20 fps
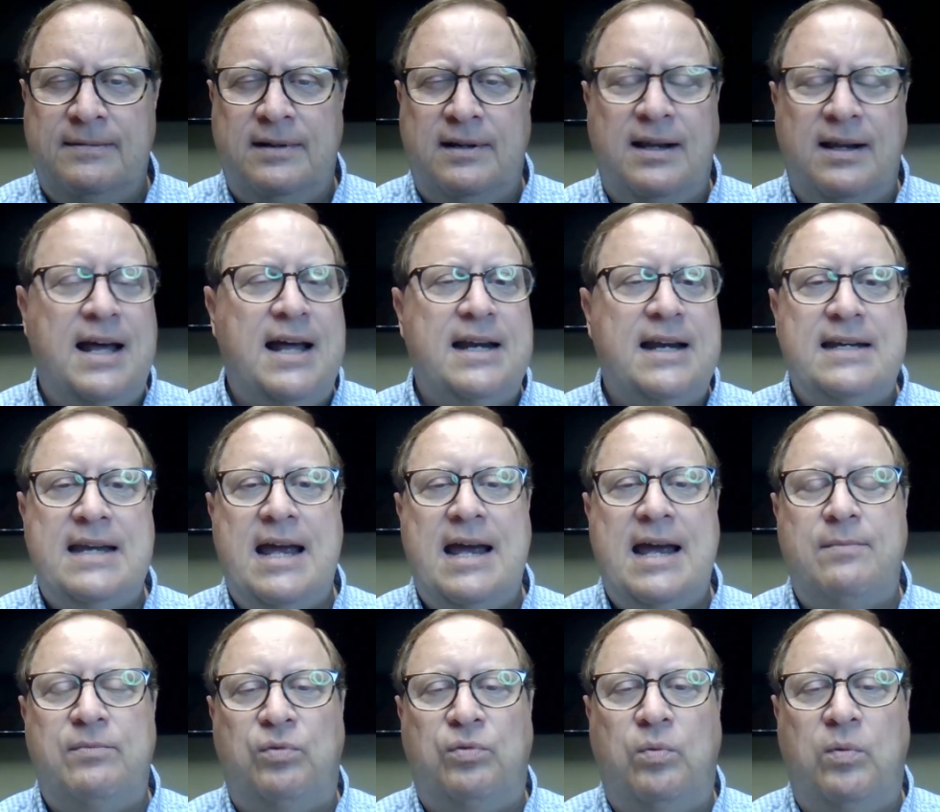A lot of
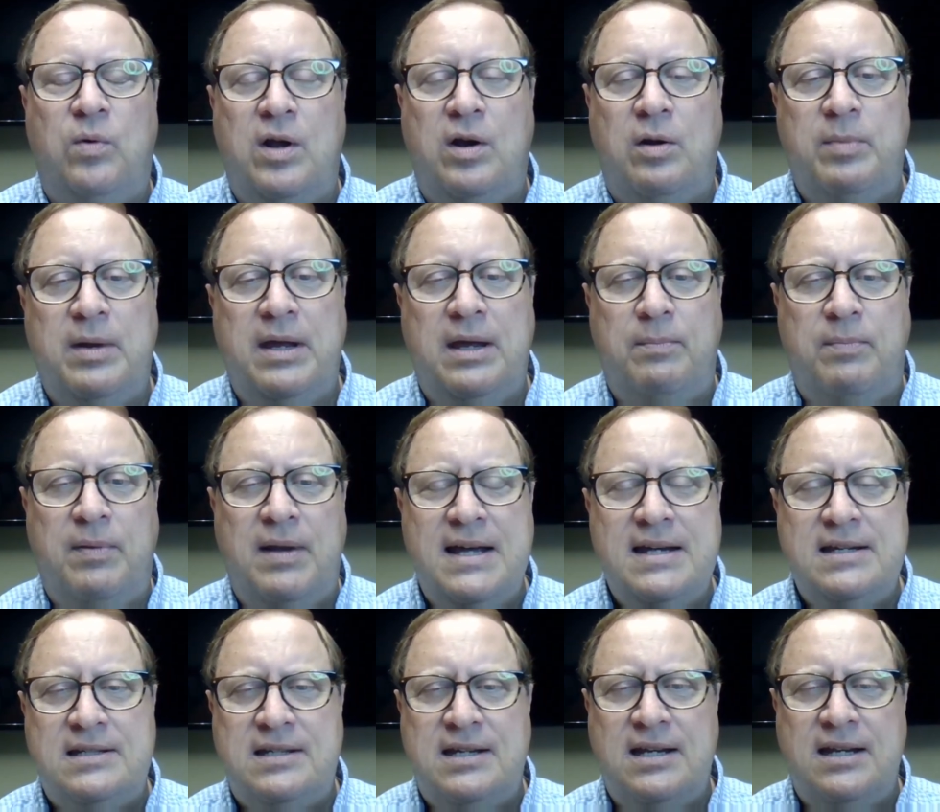times one will be in place